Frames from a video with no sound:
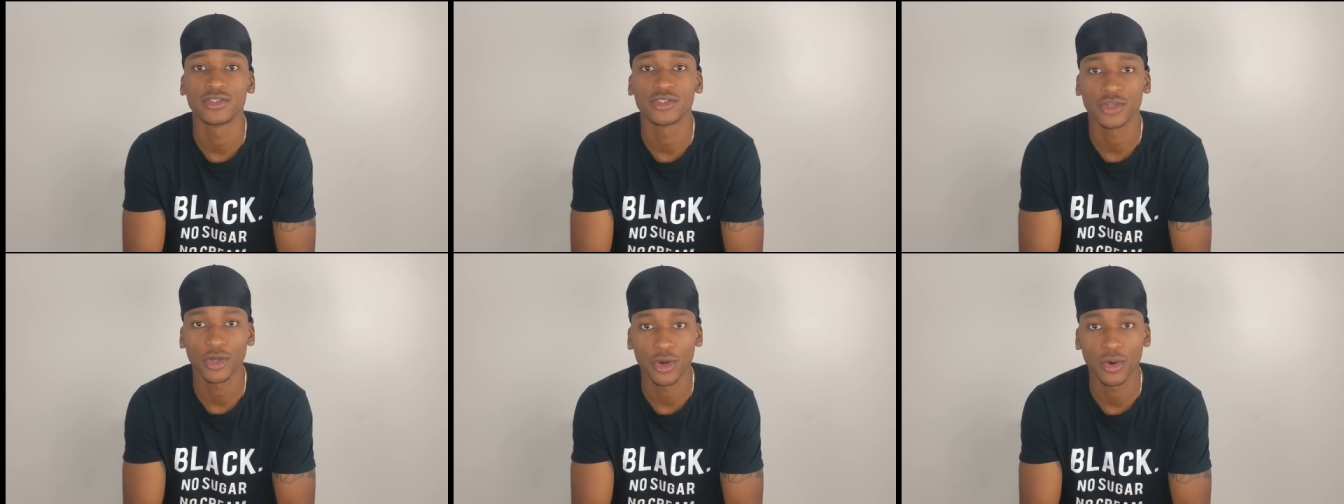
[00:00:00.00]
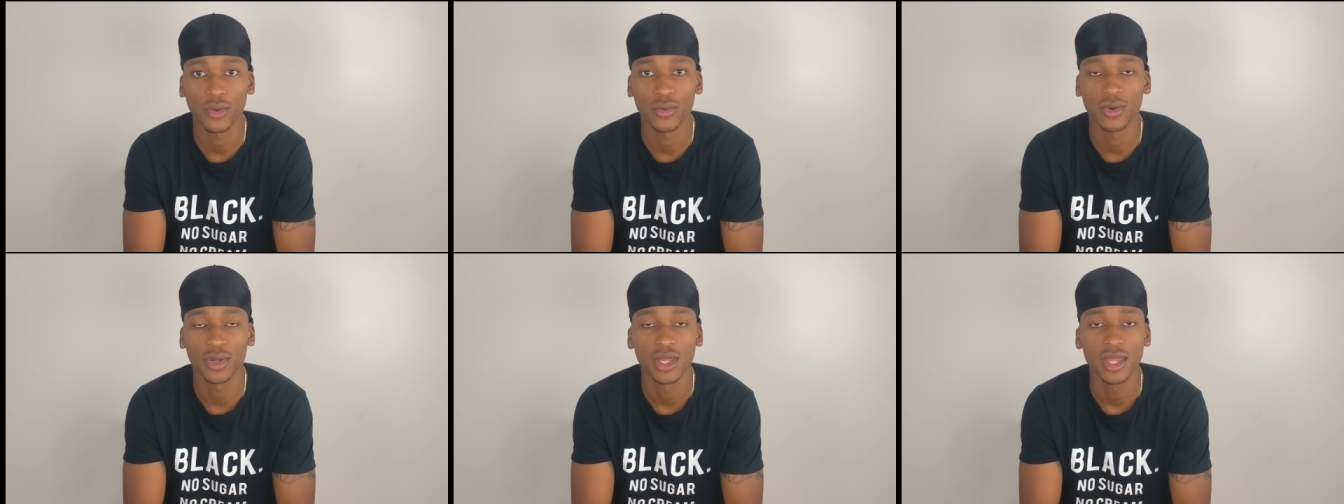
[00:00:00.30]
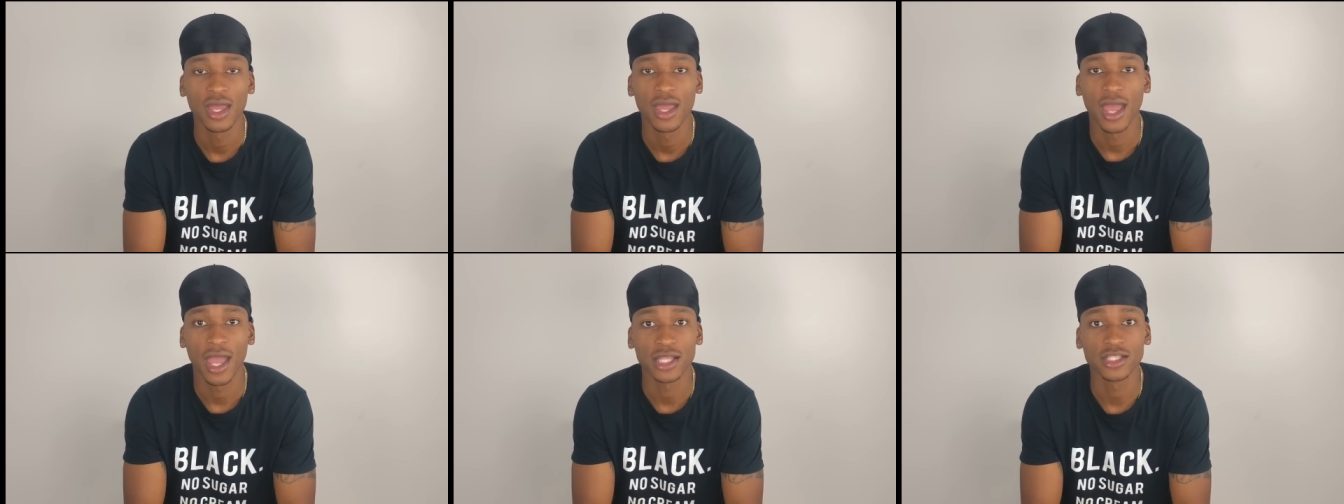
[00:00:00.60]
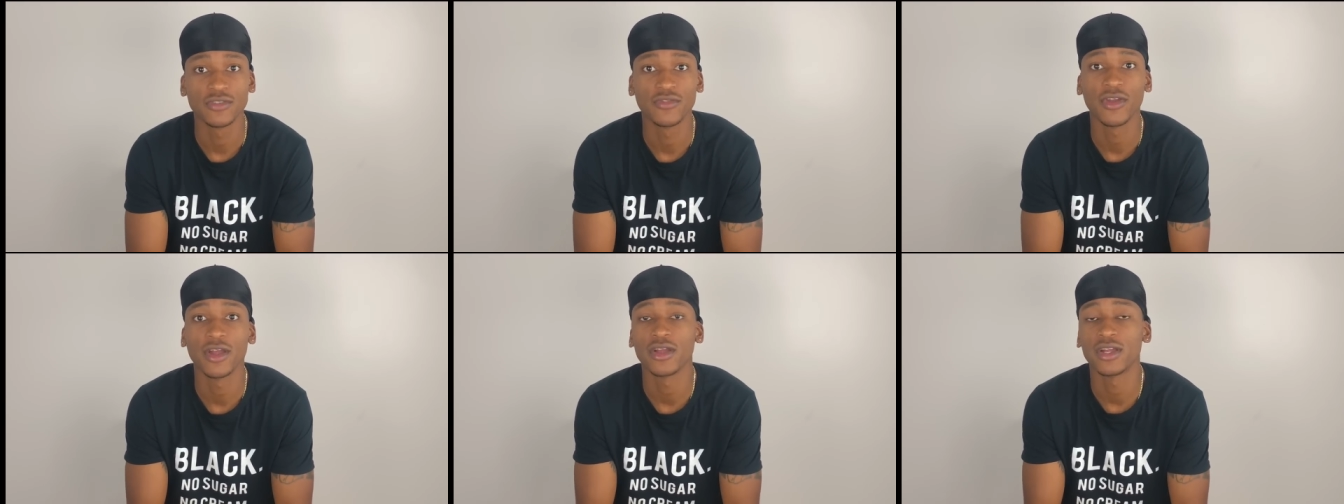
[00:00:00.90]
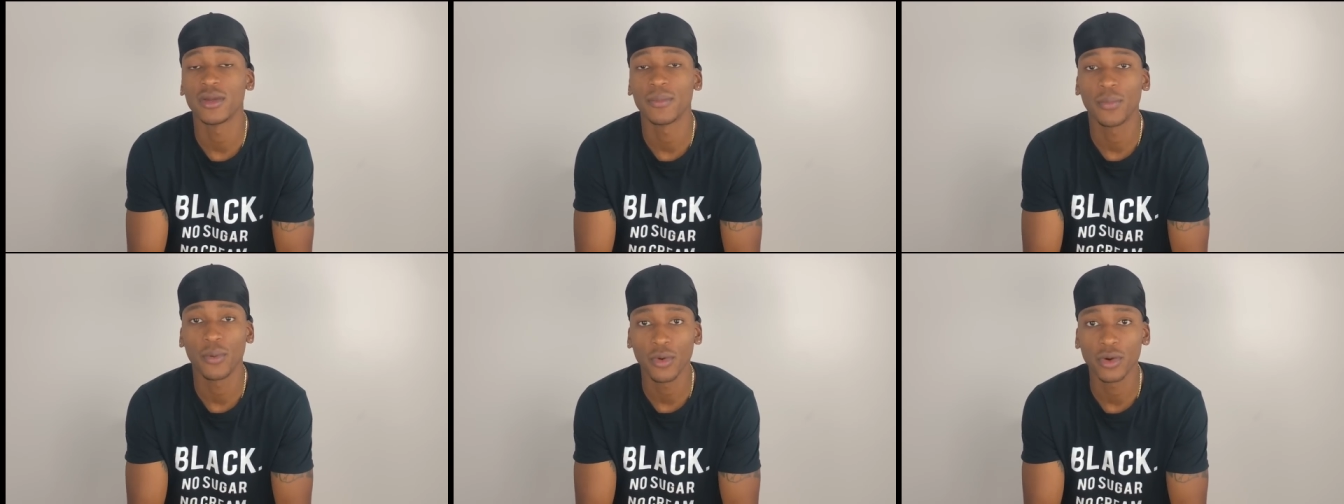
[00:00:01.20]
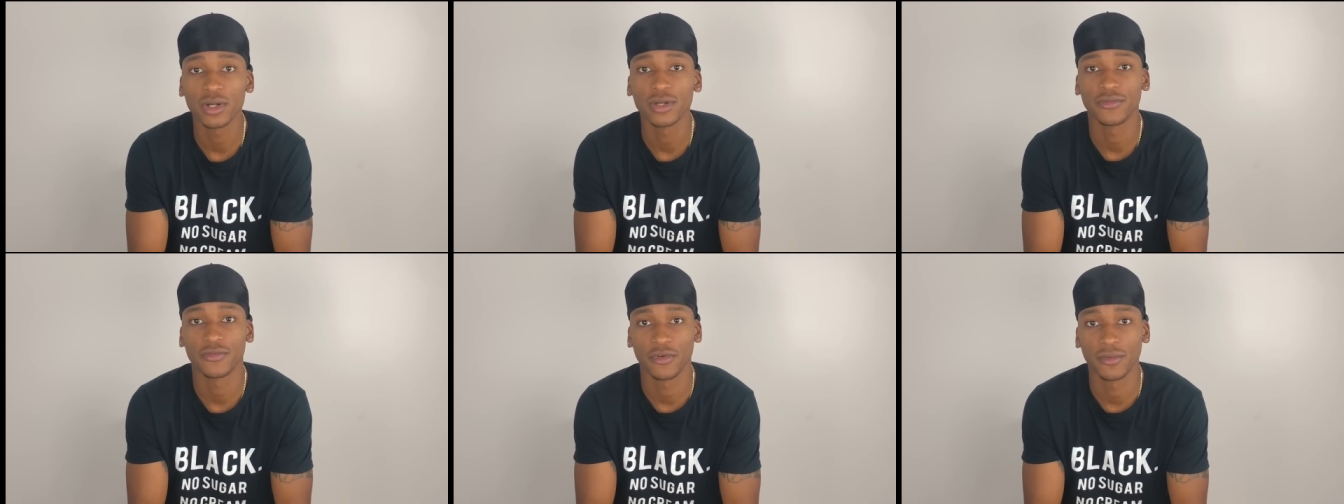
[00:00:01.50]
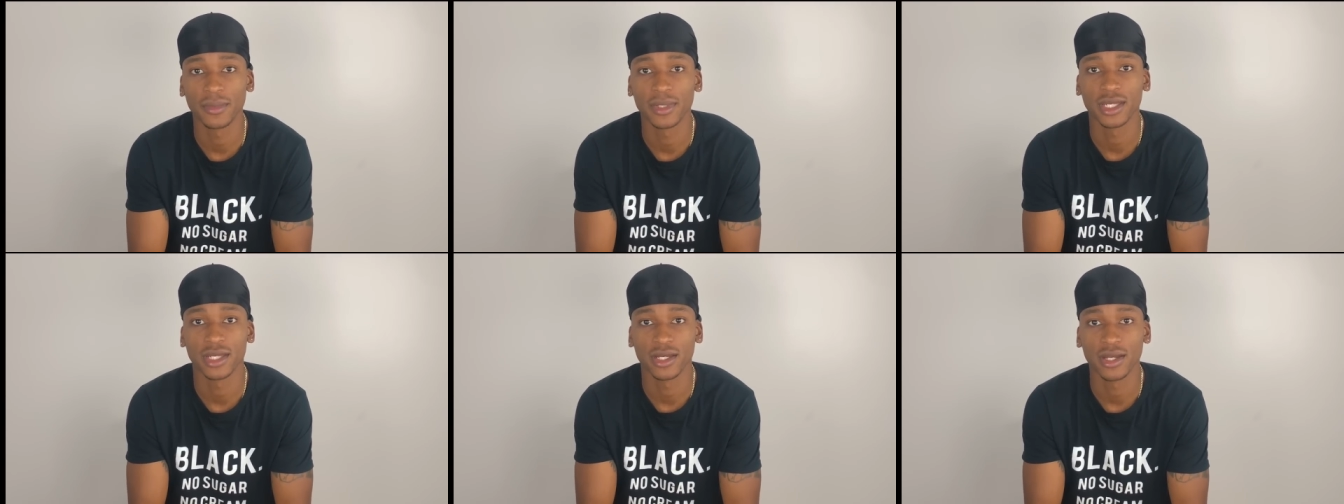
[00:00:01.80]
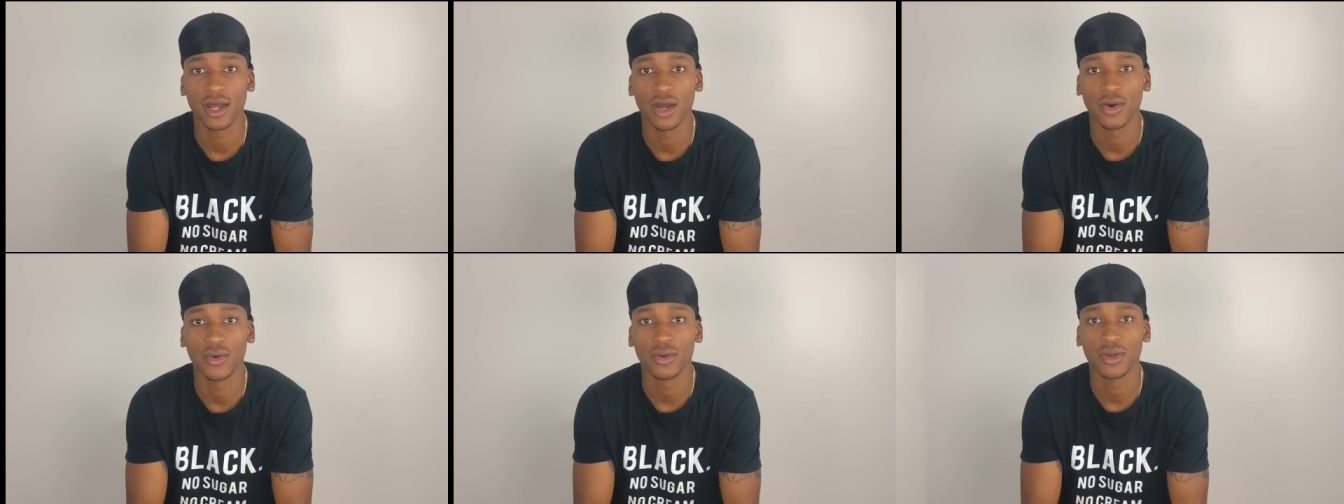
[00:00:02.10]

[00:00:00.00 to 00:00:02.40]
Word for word: So it's very important for me to know.